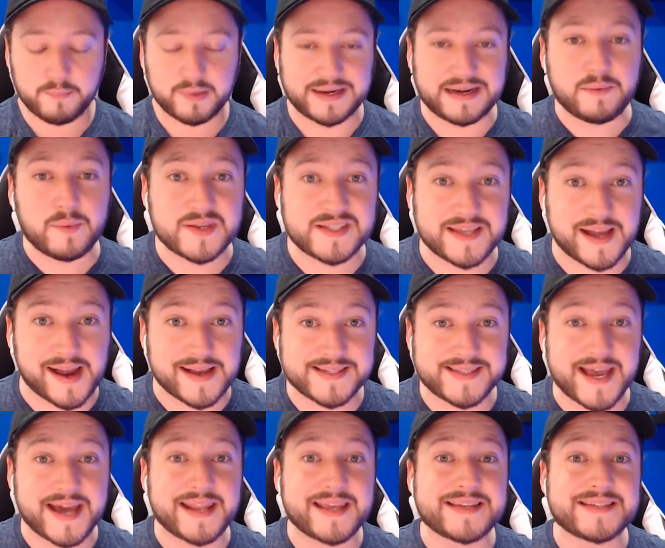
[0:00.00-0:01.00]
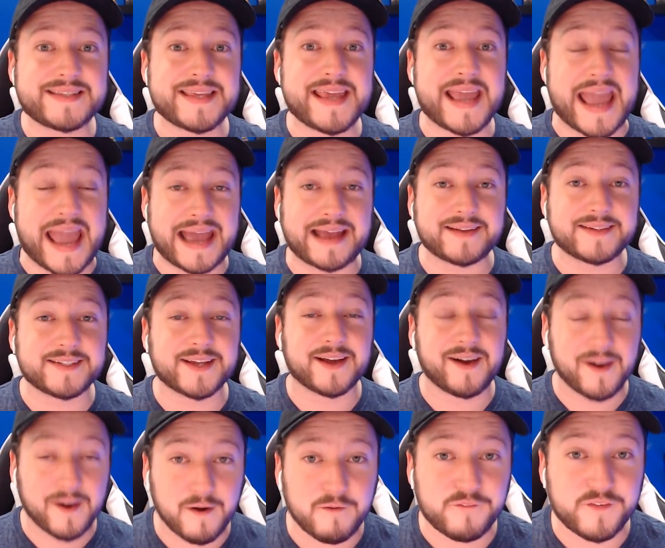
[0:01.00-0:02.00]
But anyways, guys, that is the end
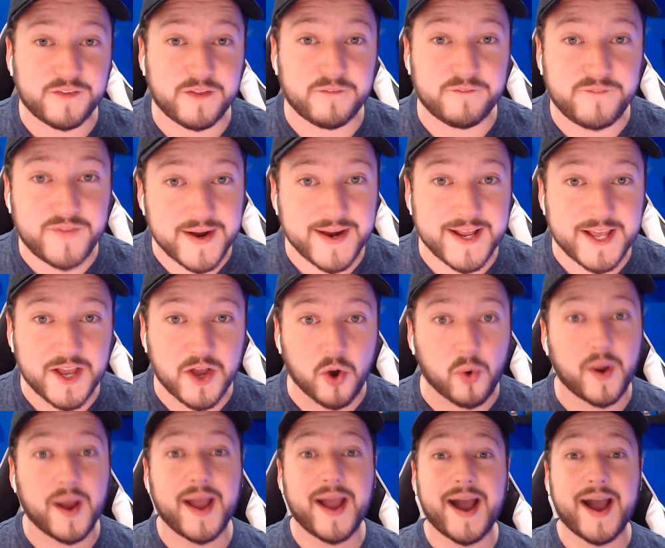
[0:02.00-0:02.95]
of the video.